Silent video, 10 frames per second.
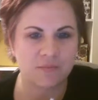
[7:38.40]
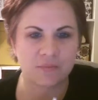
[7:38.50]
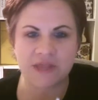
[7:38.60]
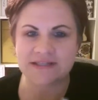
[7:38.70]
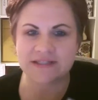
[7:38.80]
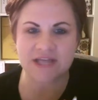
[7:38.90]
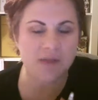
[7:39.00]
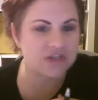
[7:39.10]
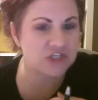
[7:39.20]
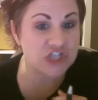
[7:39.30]
less
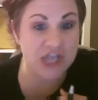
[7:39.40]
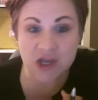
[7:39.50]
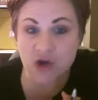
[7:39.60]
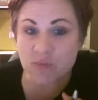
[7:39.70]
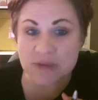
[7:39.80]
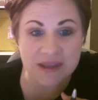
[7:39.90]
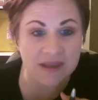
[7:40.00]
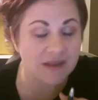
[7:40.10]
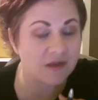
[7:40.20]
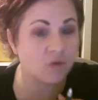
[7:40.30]
time at the job
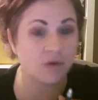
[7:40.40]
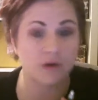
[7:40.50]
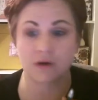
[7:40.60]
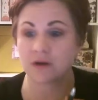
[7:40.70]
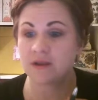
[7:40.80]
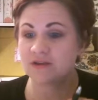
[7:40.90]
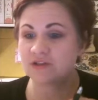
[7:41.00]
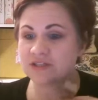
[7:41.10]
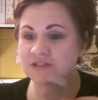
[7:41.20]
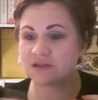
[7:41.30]
or
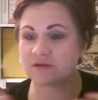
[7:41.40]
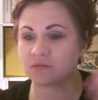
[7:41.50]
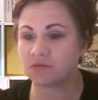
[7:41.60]
just,